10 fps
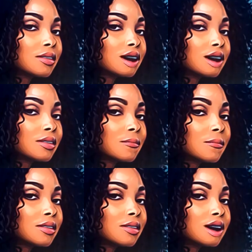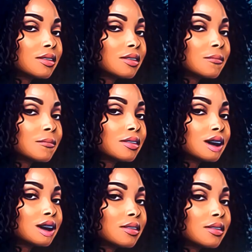Ben and
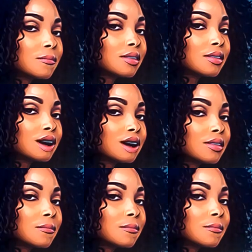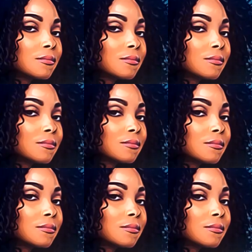Morgan. So Ben is sitting in there in another one of